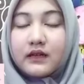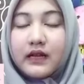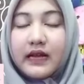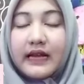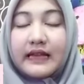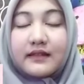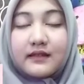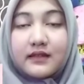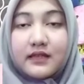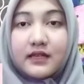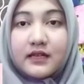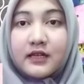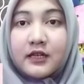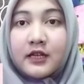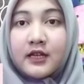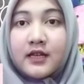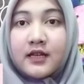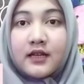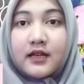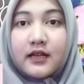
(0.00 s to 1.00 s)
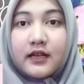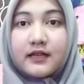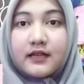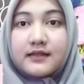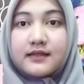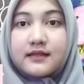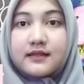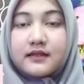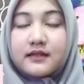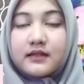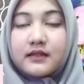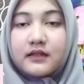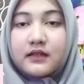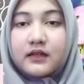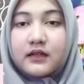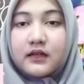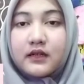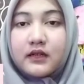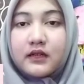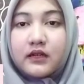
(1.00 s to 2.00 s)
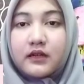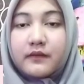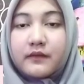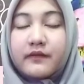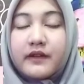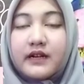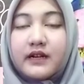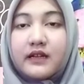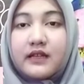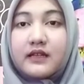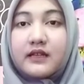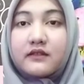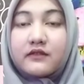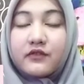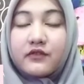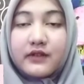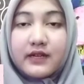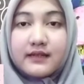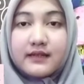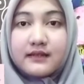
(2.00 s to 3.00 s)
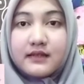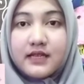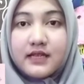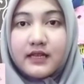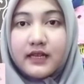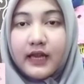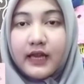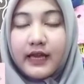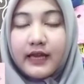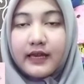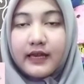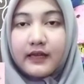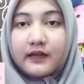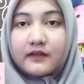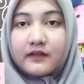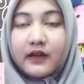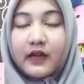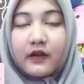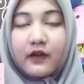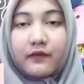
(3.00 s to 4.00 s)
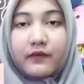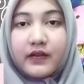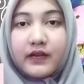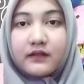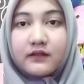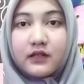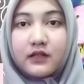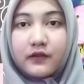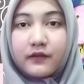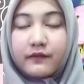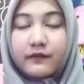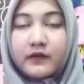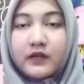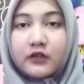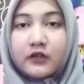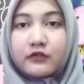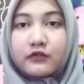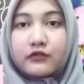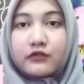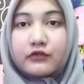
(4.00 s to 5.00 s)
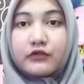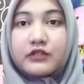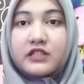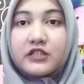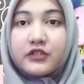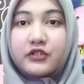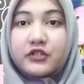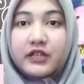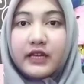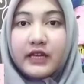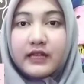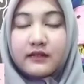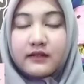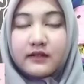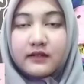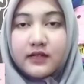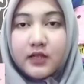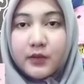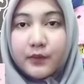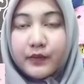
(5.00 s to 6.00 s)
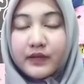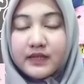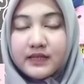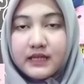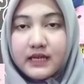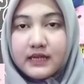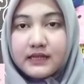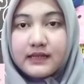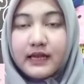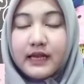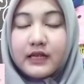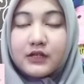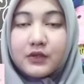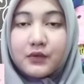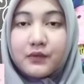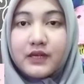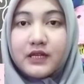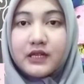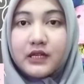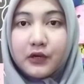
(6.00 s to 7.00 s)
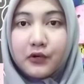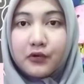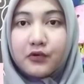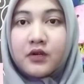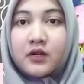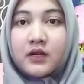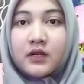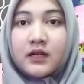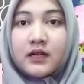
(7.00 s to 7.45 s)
I think is very interesting and effective to teaching and learning process. As we know,